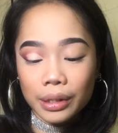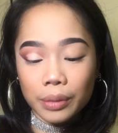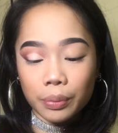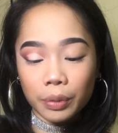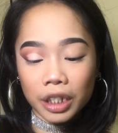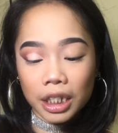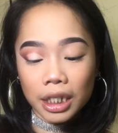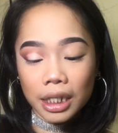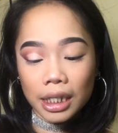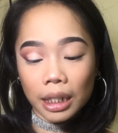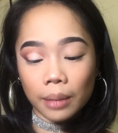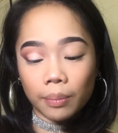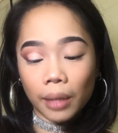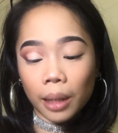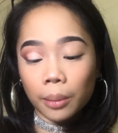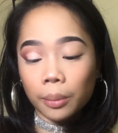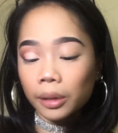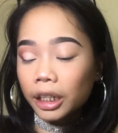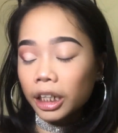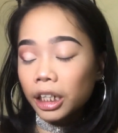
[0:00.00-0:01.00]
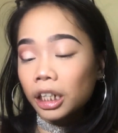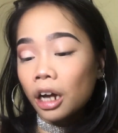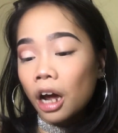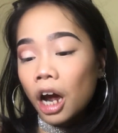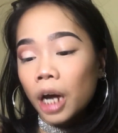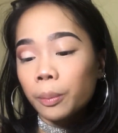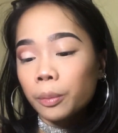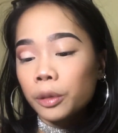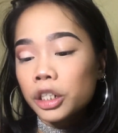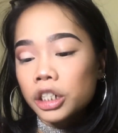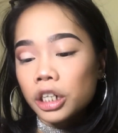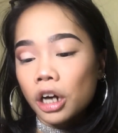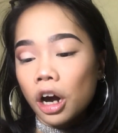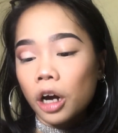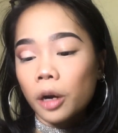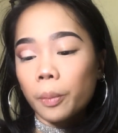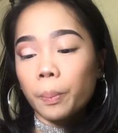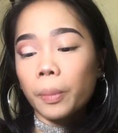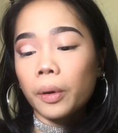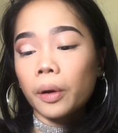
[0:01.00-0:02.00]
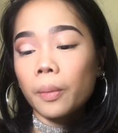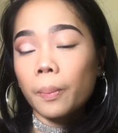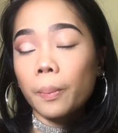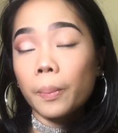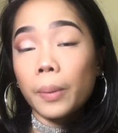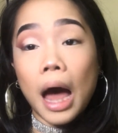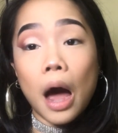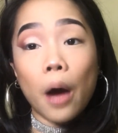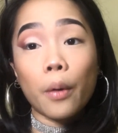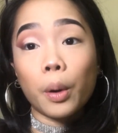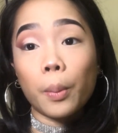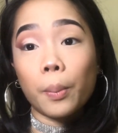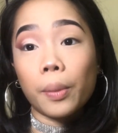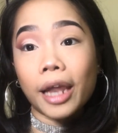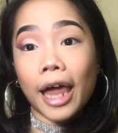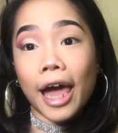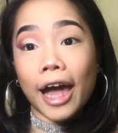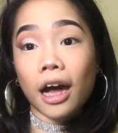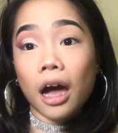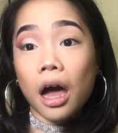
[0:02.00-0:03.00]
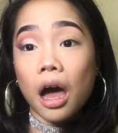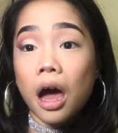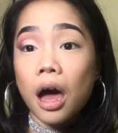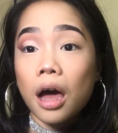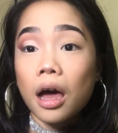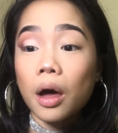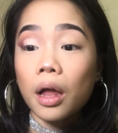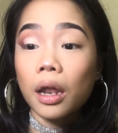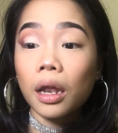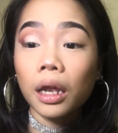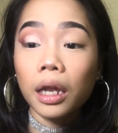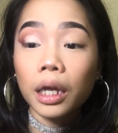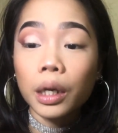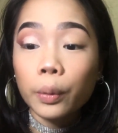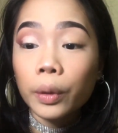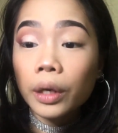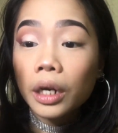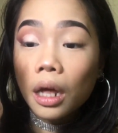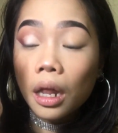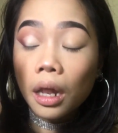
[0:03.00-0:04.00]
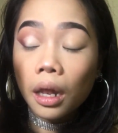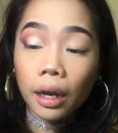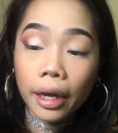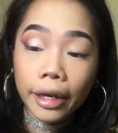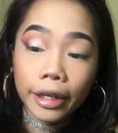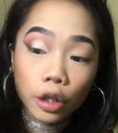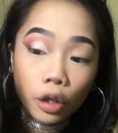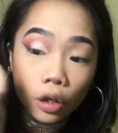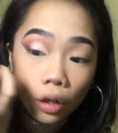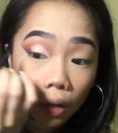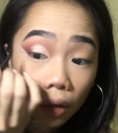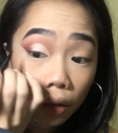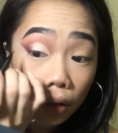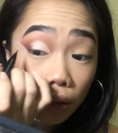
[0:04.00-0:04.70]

which is the Maybelline Hyper Sharp Power Black Liquid Liner.